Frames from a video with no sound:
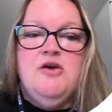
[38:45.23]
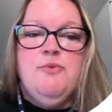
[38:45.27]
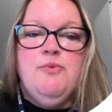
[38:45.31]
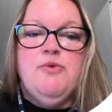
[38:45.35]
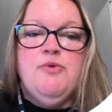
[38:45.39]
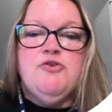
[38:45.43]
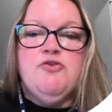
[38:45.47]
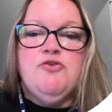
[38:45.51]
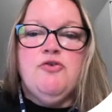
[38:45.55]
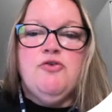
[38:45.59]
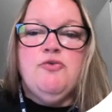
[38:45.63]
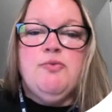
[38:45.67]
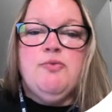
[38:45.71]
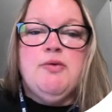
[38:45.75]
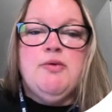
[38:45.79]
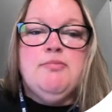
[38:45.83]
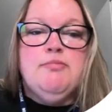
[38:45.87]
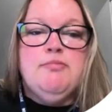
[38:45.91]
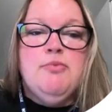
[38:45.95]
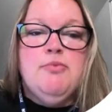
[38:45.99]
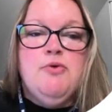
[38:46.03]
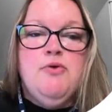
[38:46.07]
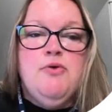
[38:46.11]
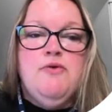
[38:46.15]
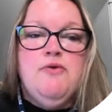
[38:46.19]
which is
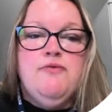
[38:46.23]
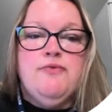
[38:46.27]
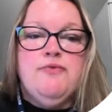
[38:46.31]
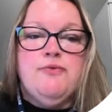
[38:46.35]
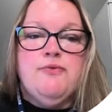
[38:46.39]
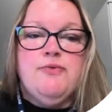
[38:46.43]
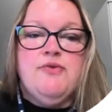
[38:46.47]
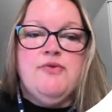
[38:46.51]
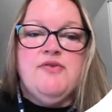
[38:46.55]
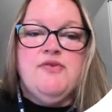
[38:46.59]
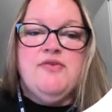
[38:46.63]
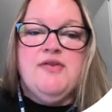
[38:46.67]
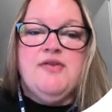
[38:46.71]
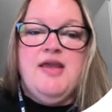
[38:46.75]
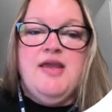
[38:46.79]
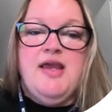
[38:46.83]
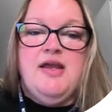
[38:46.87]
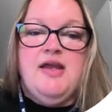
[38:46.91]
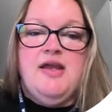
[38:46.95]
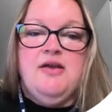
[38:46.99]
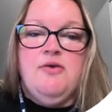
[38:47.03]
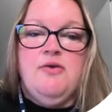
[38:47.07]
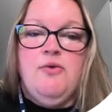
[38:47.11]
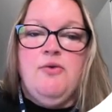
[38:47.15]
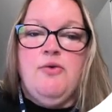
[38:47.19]
removed through the
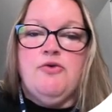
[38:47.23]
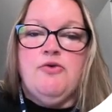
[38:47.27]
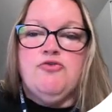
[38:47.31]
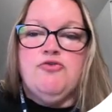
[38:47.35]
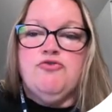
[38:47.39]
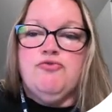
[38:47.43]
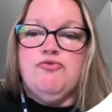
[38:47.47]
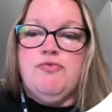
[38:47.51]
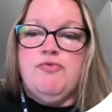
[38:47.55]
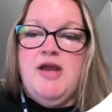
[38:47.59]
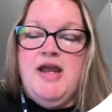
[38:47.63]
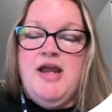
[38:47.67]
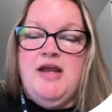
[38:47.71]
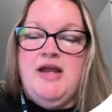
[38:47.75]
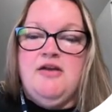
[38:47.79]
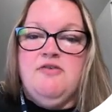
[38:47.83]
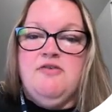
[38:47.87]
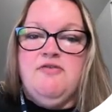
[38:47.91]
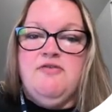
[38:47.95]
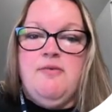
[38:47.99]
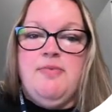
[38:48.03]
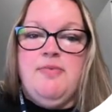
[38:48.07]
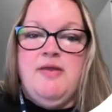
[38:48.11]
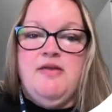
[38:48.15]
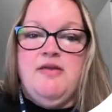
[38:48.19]
skin or
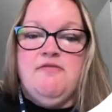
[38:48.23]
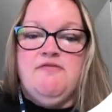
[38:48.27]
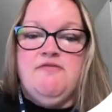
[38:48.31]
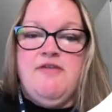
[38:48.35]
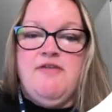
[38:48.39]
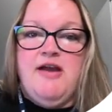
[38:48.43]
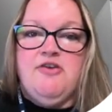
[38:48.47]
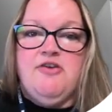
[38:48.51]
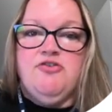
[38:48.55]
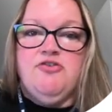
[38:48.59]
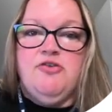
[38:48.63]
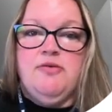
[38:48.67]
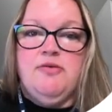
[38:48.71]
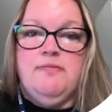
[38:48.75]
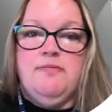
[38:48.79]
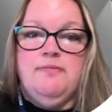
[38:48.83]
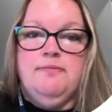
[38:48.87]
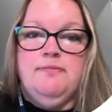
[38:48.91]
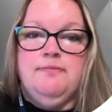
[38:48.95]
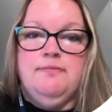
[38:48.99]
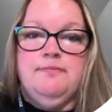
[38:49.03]
drained from the infection.